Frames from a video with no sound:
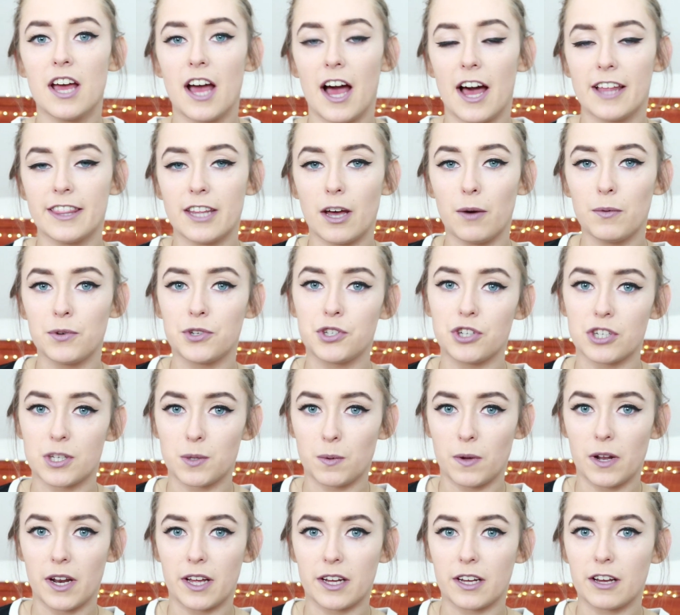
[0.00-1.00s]
and that was just
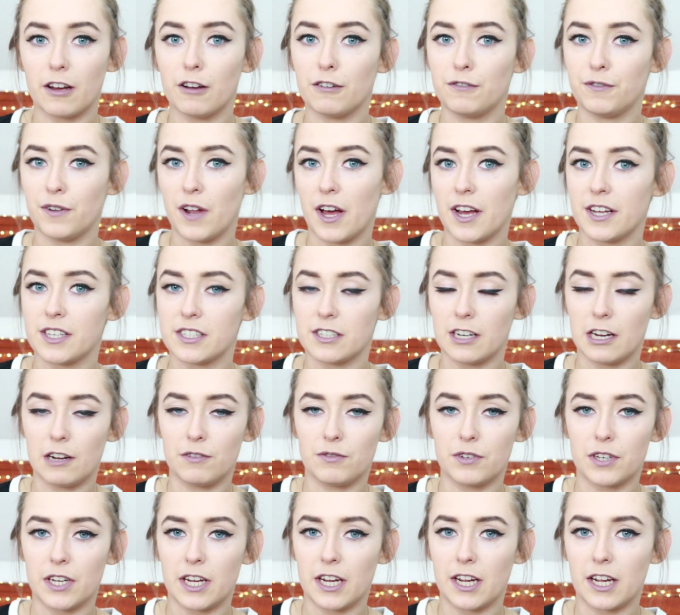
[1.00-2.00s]
about like flights and
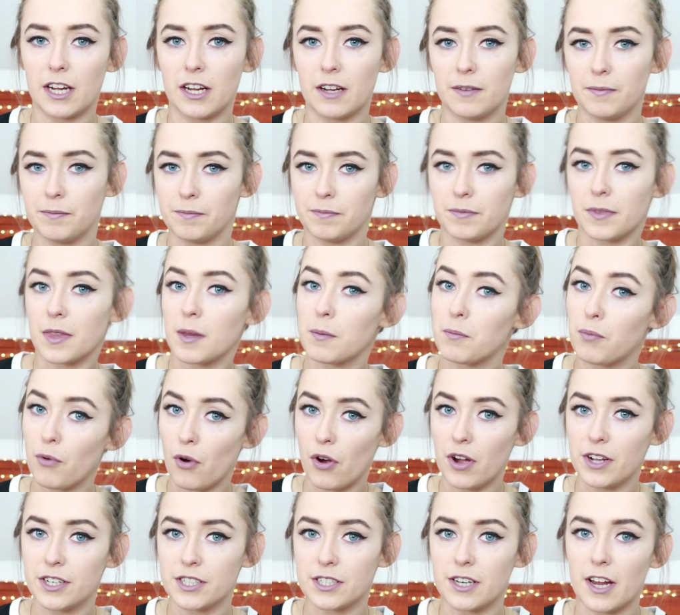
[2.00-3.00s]
everything
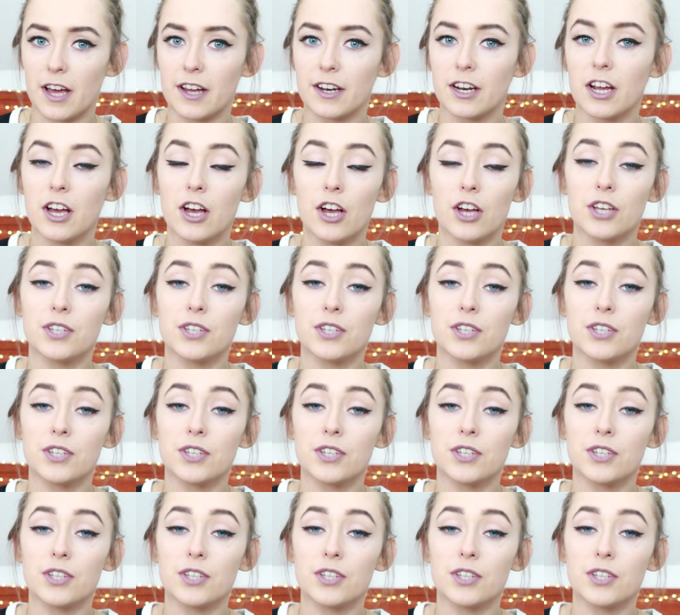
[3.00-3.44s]
brought into that.